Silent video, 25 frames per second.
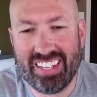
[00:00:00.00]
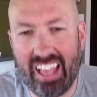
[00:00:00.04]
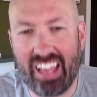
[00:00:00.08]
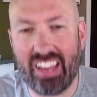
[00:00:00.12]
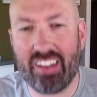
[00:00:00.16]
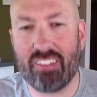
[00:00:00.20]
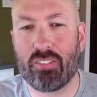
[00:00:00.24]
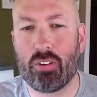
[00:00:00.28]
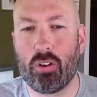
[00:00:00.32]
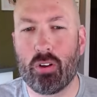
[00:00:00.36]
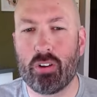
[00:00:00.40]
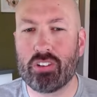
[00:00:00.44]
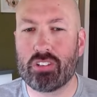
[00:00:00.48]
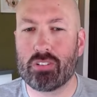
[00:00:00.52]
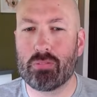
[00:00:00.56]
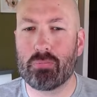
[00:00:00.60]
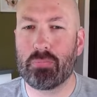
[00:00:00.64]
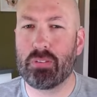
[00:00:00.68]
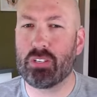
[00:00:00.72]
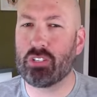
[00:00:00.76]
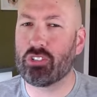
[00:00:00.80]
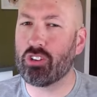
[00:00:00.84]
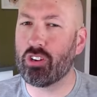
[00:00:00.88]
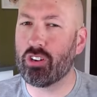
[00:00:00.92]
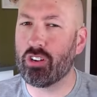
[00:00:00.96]
and of course,
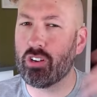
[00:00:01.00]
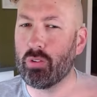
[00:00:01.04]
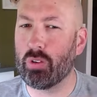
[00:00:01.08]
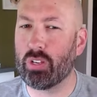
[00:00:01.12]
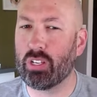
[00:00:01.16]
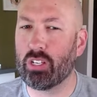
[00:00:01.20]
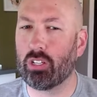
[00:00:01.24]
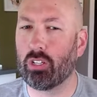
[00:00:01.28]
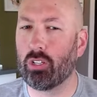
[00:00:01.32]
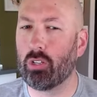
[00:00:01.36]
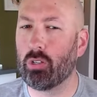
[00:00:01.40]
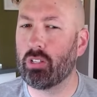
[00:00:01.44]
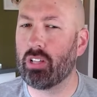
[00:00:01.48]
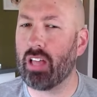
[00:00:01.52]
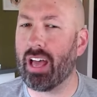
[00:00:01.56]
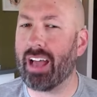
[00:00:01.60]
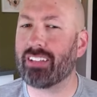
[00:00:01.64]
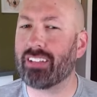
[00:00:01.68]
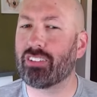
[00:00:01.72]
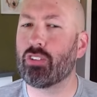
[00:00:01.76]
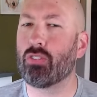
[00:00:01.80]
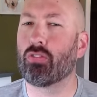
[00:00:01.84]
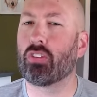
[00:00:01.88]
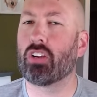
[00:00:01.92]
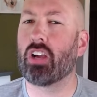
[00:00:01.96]
be sure to include
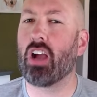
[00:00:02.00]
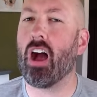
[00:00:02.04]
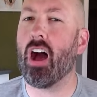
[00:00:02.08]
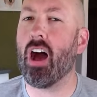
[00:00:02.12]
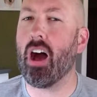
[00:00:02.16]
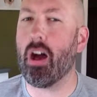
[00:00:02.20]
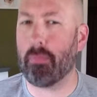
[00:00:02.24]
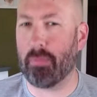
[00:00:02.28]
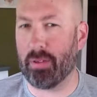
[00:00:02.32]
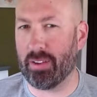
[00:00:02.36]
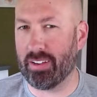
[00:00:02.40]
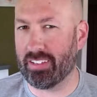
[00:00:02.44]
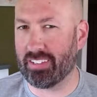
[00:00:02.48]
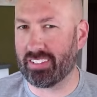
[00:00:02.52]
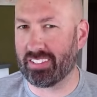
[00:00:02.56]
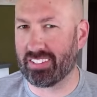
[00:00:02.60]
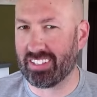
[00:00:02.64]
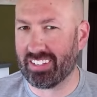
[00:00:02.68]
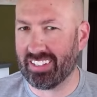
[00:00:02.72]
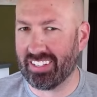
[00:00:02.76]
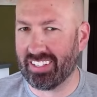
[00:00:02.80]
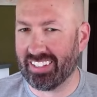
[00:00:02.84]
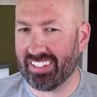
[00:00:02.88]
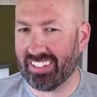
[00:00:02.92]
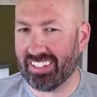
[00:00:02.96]
lots of commas
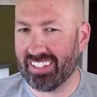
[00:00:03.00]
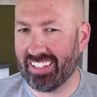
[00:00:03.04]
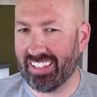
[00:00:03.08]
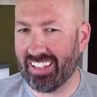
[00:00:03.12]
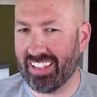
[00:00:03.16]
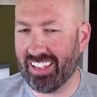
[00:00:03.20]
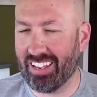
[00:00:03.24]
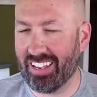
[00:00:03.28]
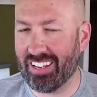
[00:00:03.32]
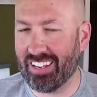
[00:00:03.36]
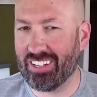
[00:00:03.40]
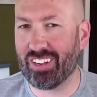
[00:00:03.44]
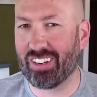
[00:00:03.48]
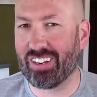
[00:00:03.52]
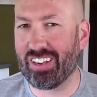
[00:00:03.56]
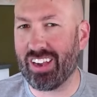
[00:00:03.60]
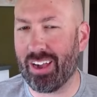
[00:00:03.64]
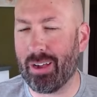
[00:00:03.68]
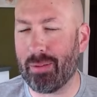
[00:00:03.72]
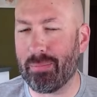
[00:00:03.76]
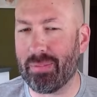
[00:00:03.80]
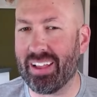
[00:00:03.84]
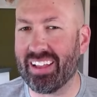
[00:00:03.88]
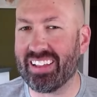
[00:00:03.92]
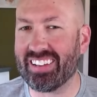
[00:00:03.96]
in your
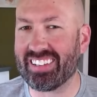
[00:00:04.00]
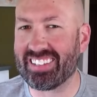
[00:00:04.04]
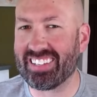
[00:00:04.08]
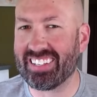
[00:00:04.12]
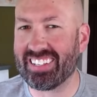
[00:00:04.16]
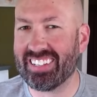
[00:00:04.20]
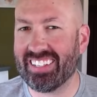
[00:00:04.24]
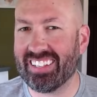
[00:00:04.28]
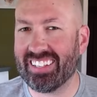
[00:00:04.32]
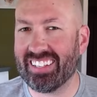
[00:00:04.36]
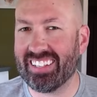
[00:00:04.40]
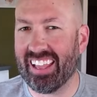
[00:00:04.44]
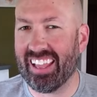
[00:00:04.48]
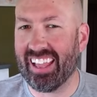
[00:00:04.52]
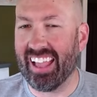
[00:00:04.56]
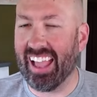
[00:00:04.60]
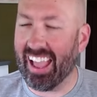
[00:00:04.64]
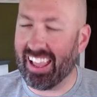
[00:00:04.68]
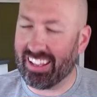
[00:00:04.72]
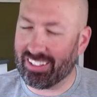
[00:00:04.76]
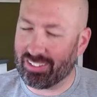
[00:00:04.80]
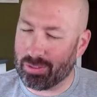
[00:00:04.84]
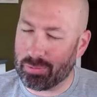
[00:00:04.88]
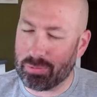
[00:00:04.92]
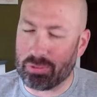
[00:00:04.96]
comment
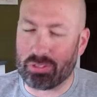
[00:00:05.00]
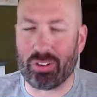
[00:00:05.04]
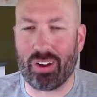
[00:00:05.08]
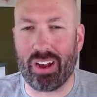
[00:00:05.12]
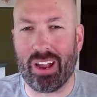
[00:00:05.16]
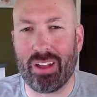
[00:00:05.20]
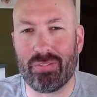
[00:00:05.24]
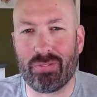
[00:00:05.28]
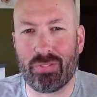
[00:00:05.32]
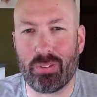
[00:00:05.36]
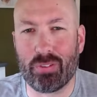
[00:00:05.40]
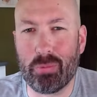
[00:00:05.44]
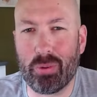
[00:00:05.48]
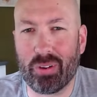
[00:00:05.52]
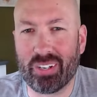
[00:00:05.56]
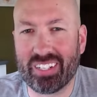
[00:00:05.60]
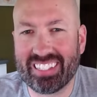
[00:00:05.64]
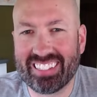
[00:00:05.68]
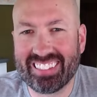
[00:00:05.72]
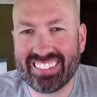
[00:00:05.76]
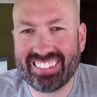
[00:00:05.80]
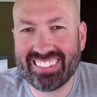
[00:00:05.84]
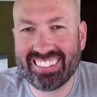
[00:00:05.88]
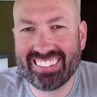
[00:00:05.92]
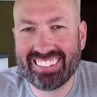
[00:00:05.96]
and subscribe for
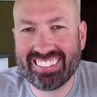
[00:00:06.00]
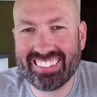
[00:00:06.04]
more.